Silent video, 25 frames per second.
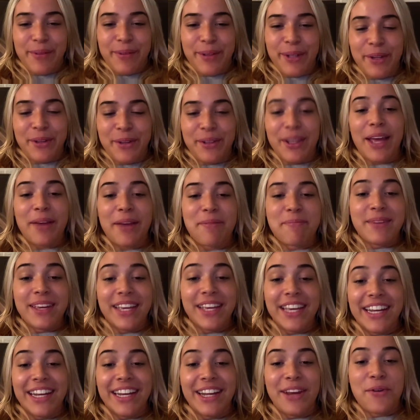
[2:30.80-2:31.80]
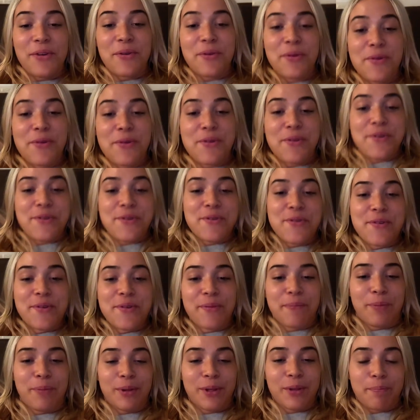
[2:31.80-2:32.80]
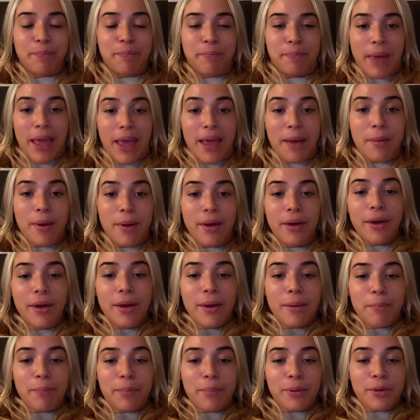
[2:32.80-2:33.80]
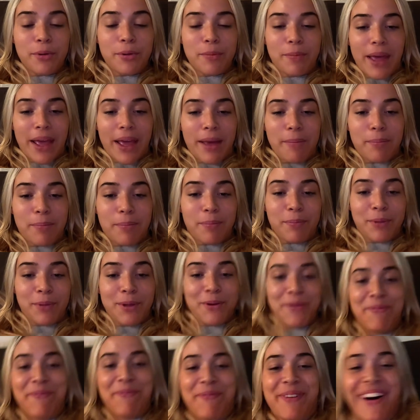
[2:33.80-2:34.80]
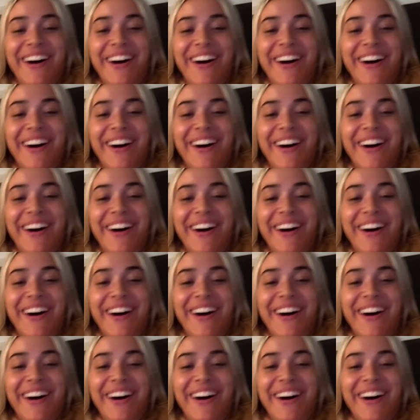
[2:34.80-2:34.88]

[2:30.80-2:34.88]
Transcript: blue like me and you. Ooh, blue babe, blue babe, blue